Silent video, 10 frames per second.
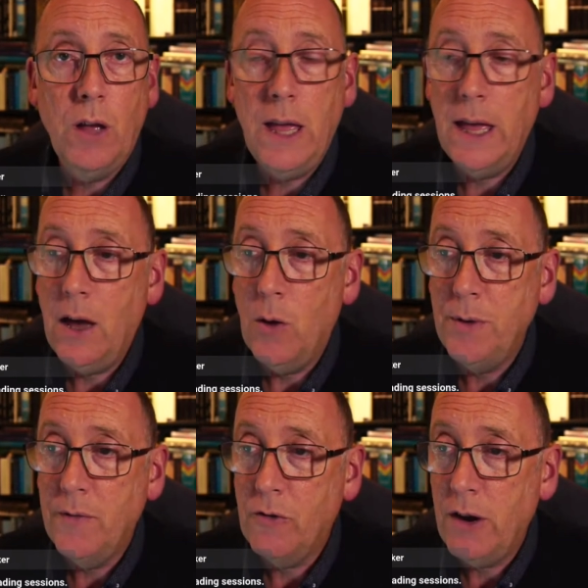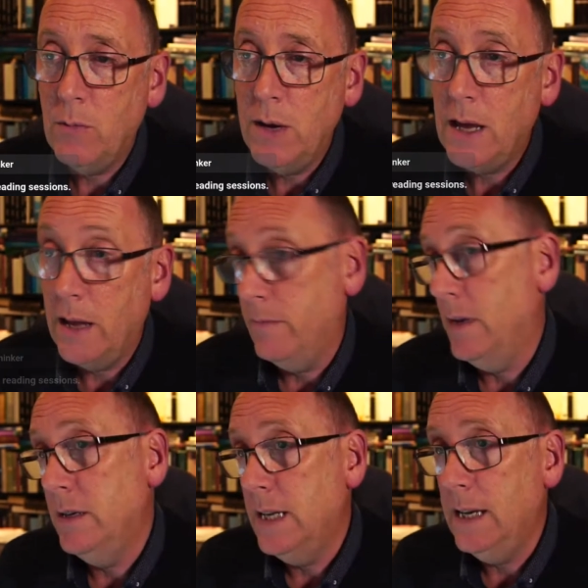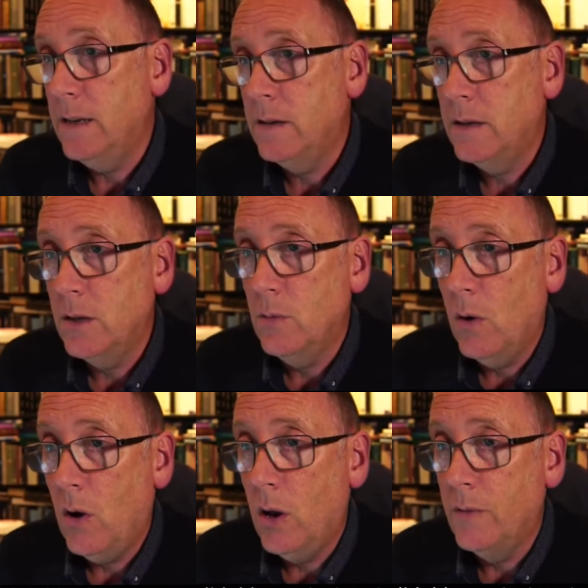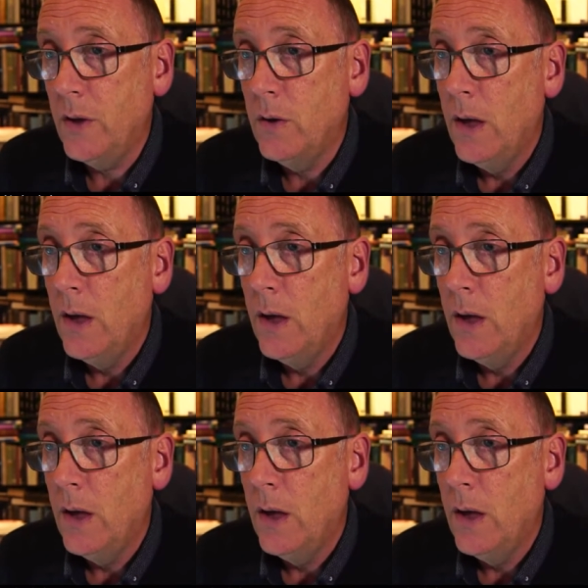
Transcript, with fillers: Uh, I hope you have a great week, and indeed to all of you.